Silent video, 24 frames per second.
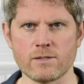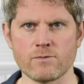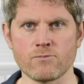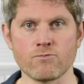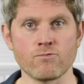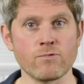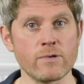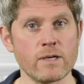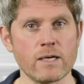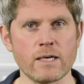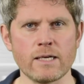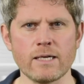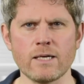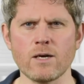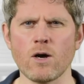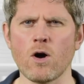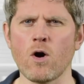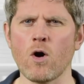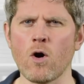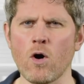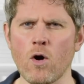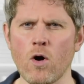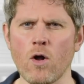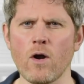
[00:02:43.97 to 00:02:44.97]
Really,
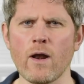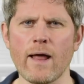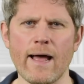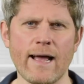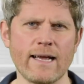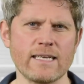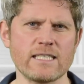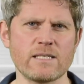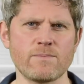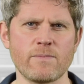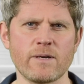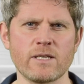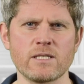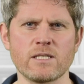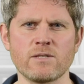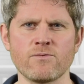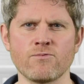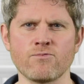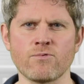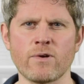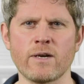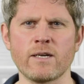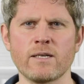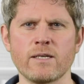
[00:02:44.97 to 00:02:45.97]
all aspects of
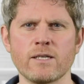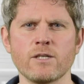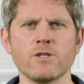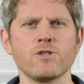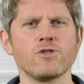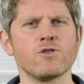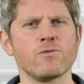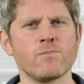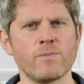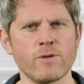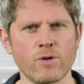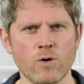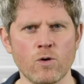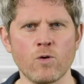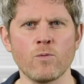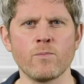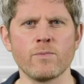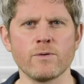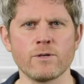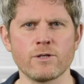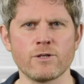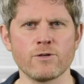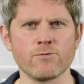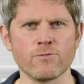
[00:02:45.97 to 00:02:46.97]
writing should be
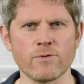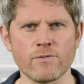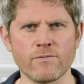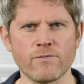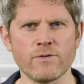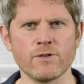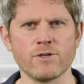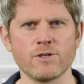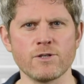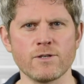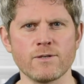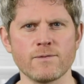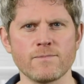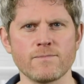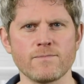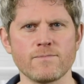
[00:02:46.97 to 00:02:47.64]
open to revision.